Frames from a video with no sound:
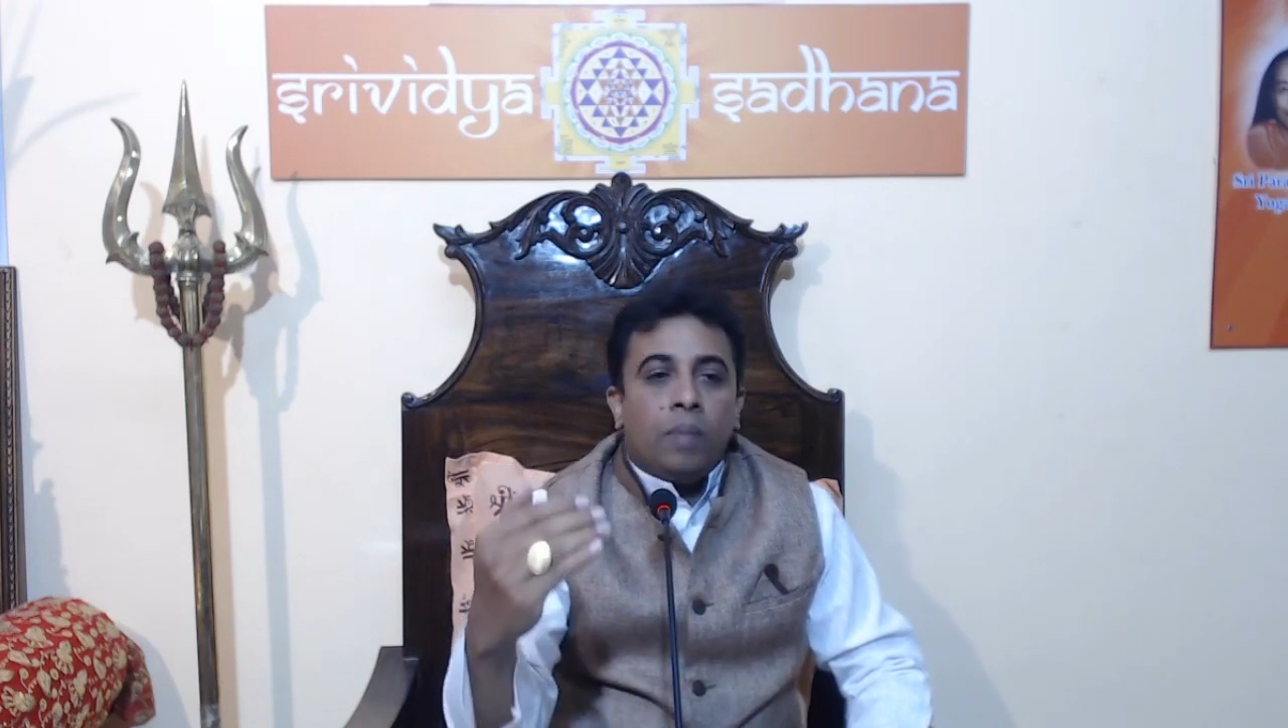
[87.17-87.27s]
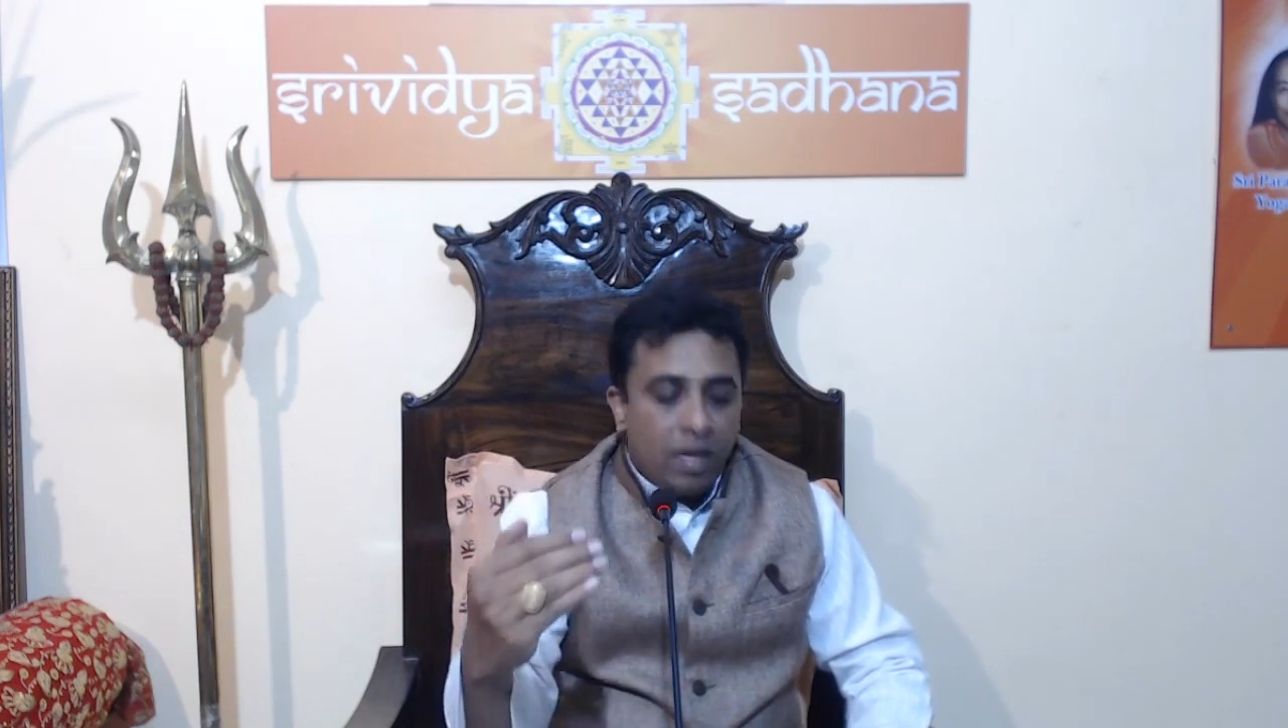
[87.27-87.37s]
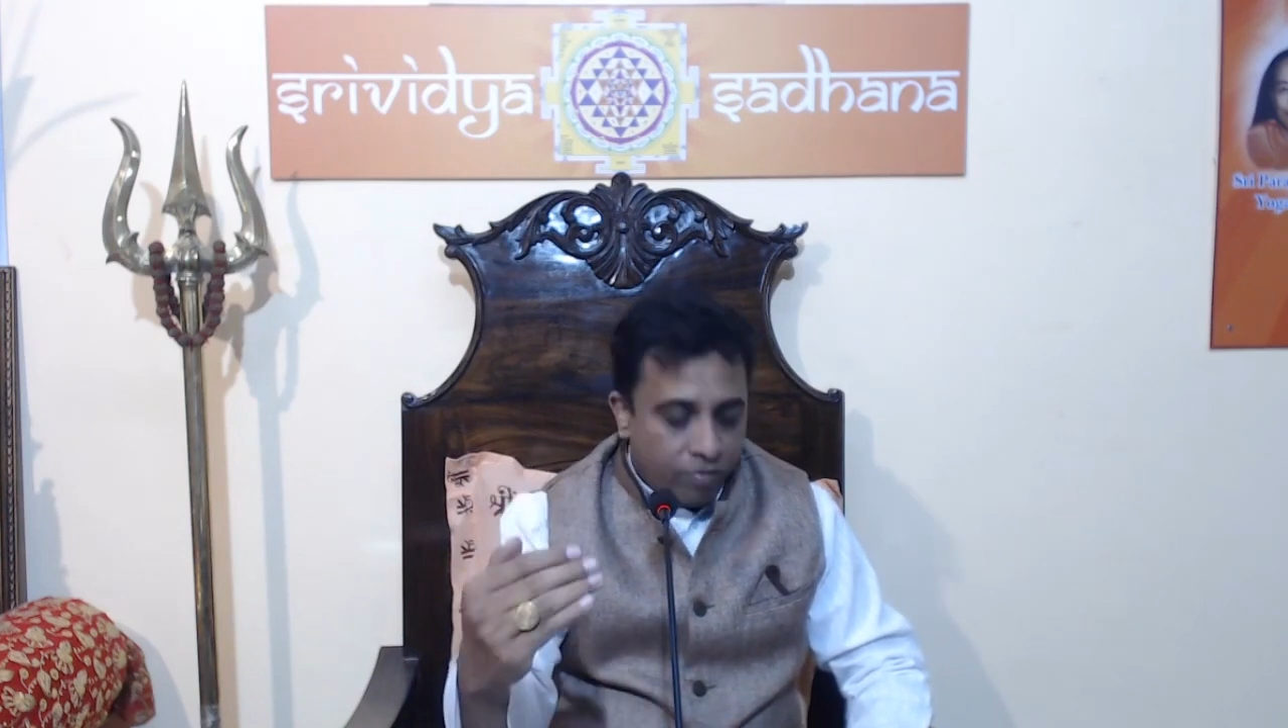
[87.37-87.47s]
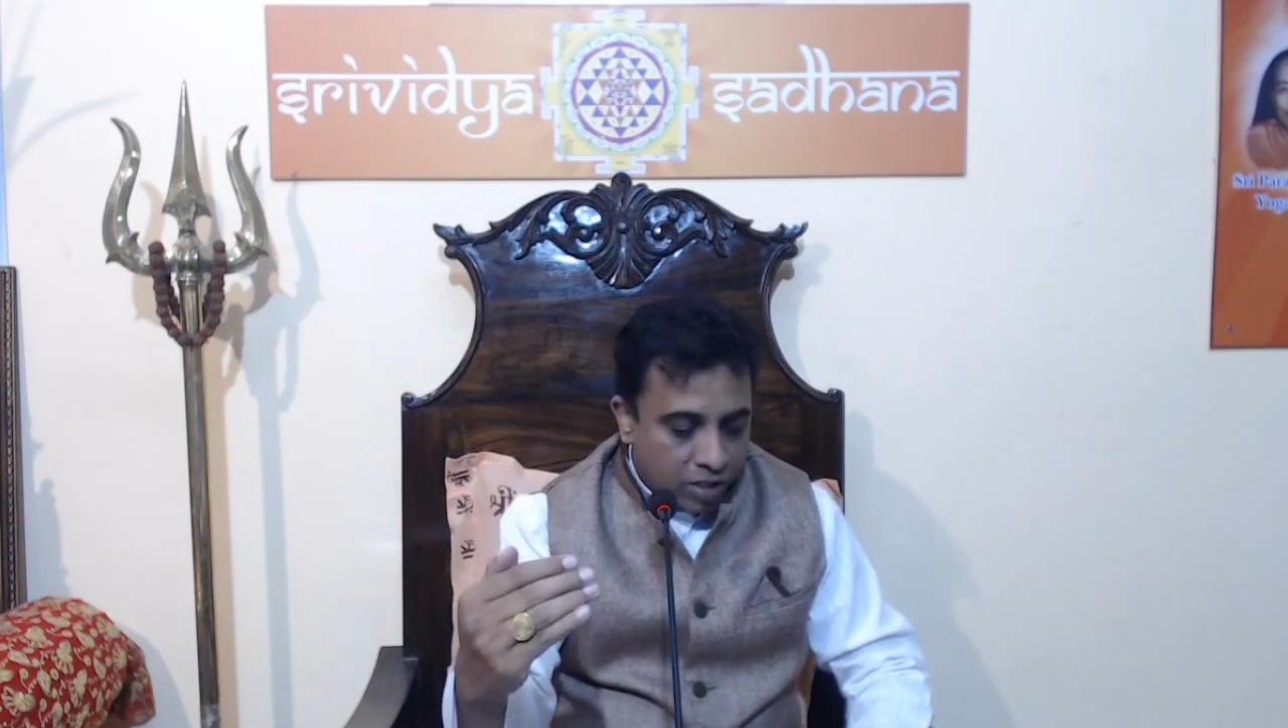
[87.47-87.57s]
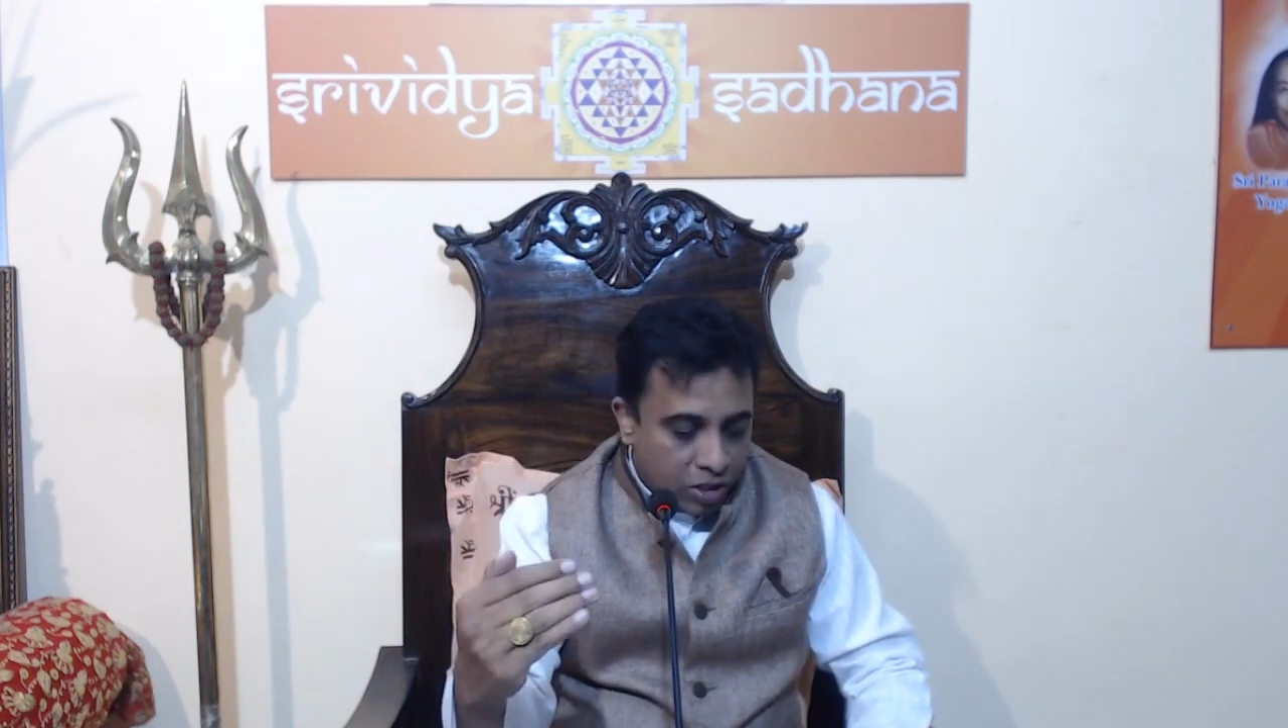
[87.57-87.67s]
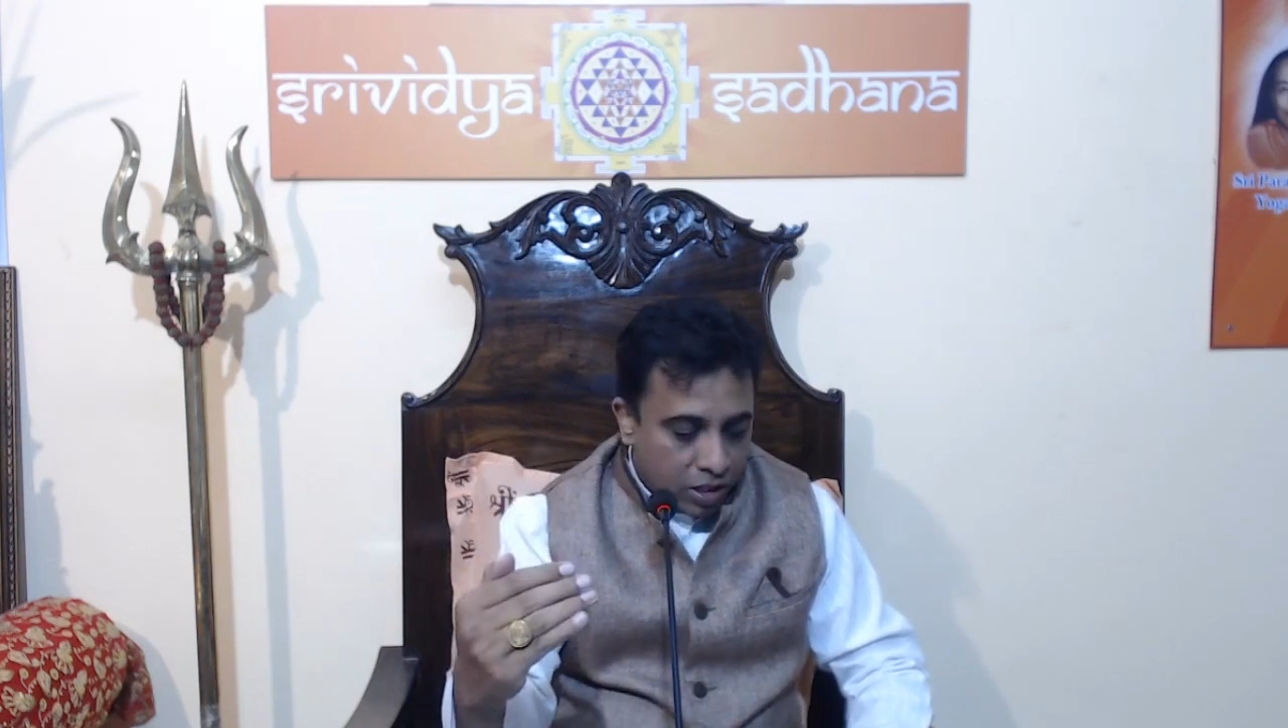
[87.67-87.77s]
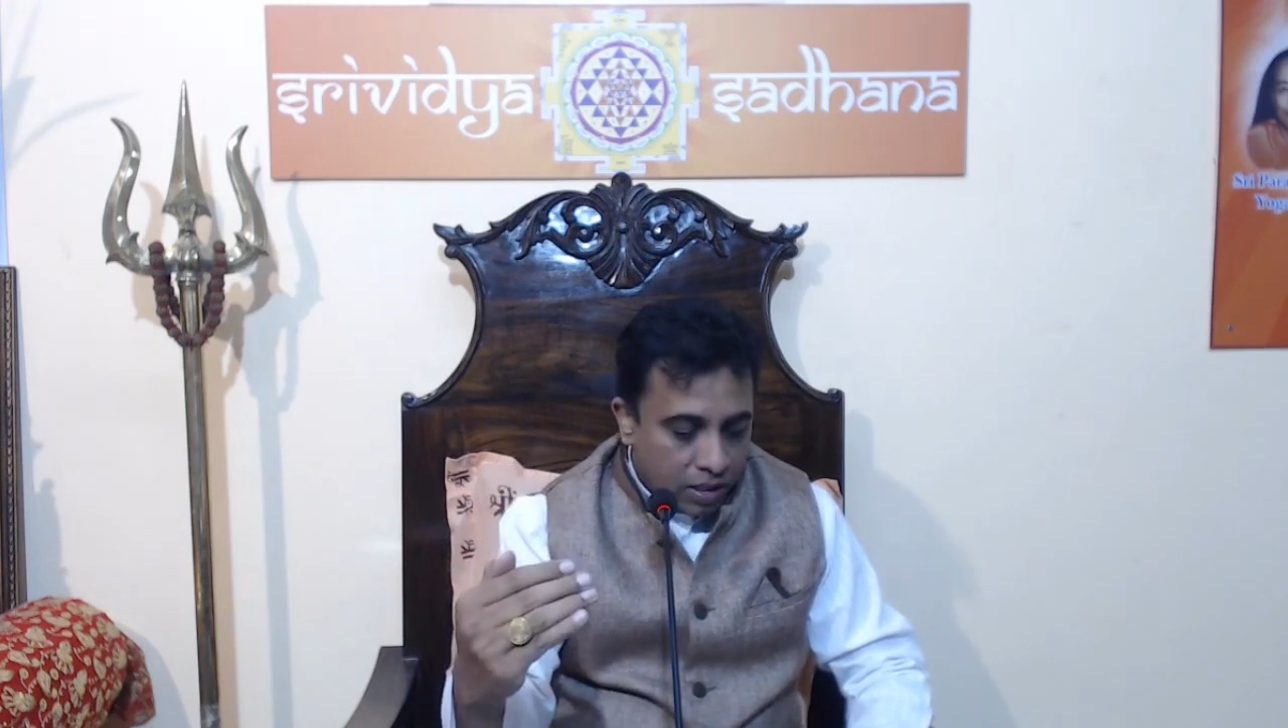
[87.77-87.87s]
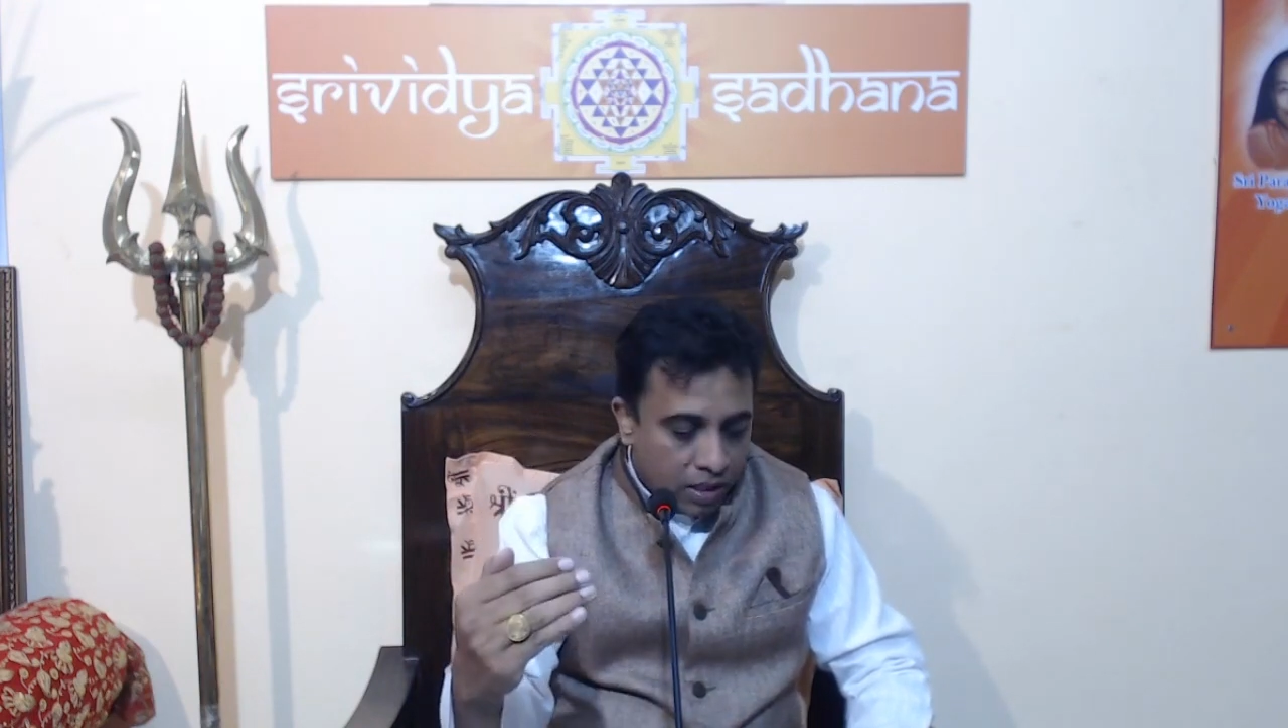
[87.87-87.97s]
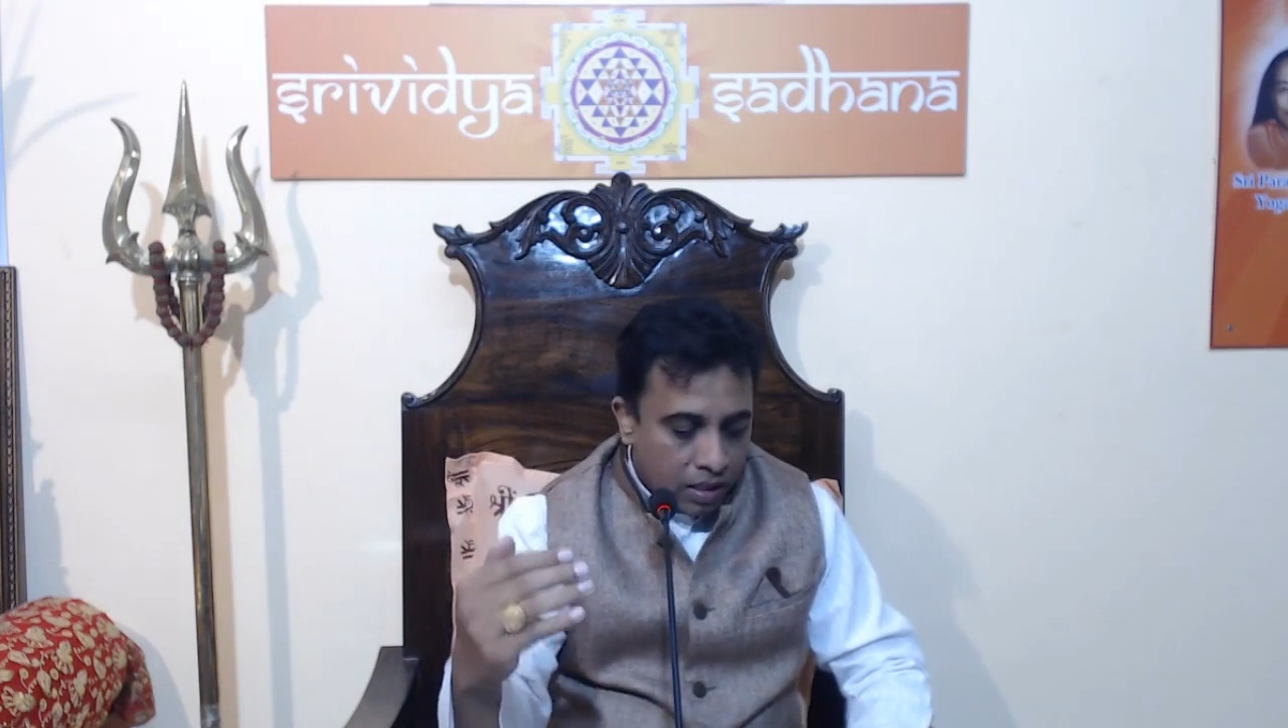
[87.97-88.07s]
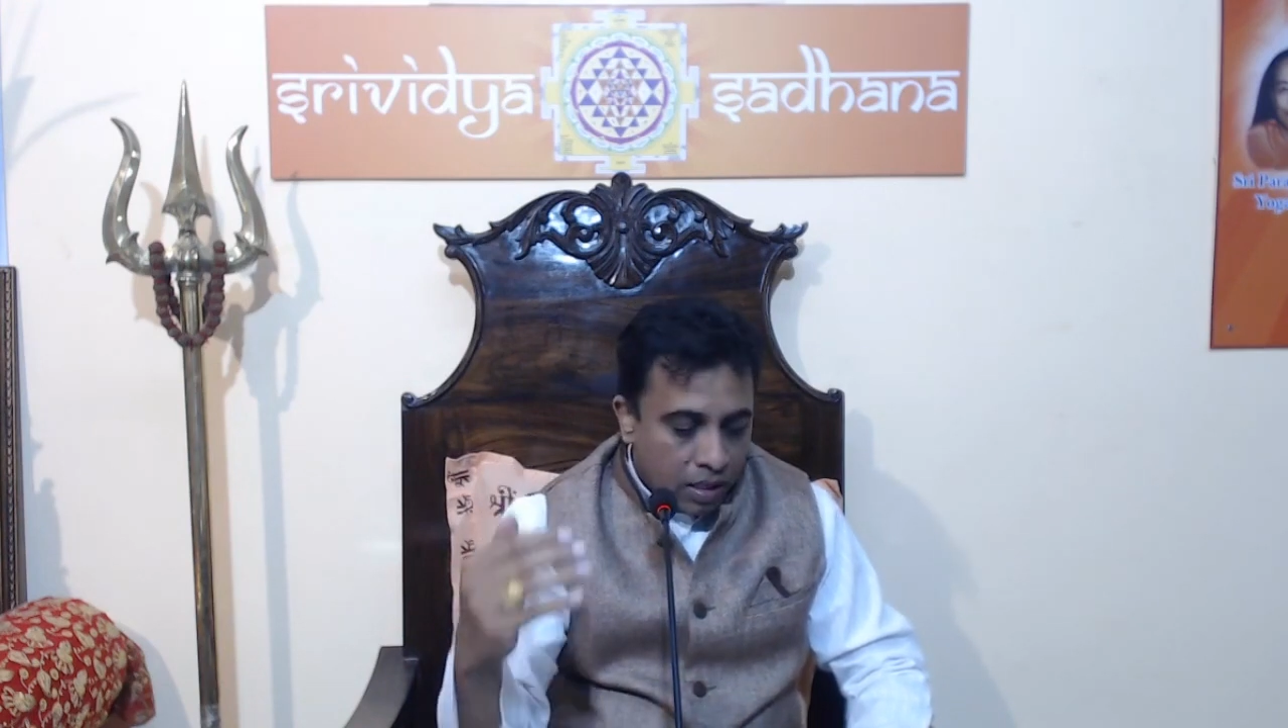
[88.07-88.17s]

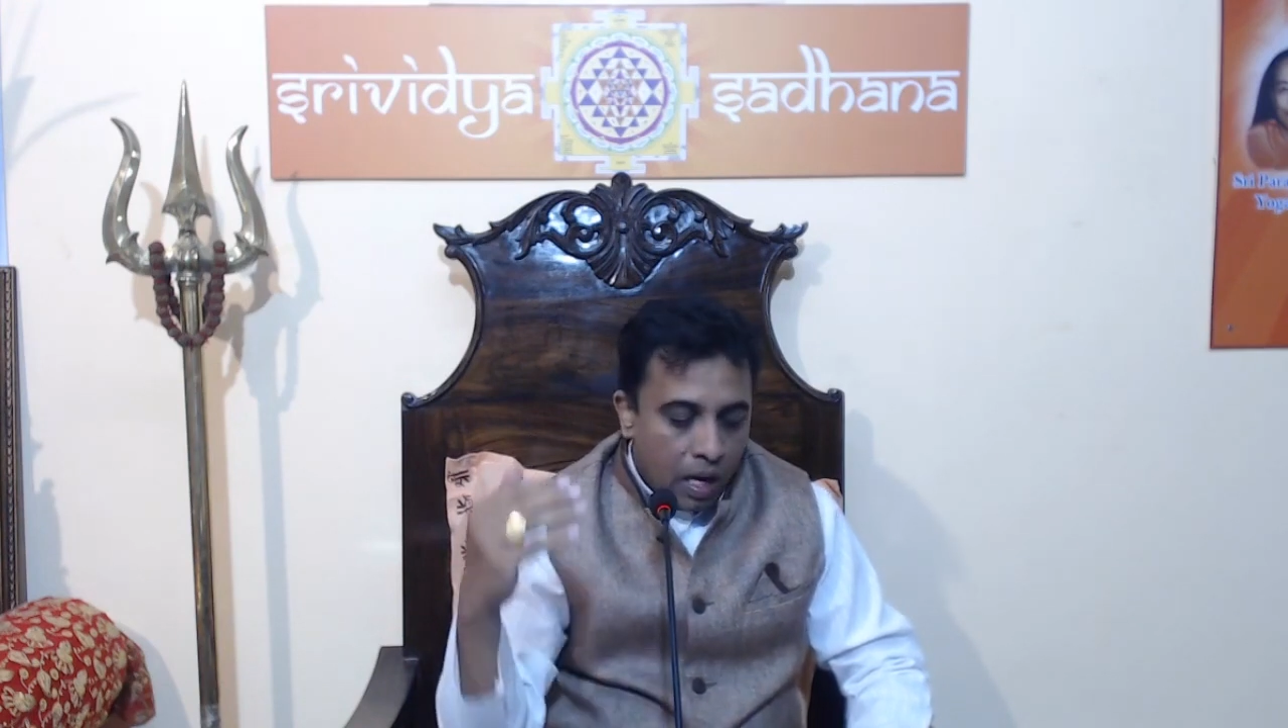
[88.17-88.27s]
manifestation,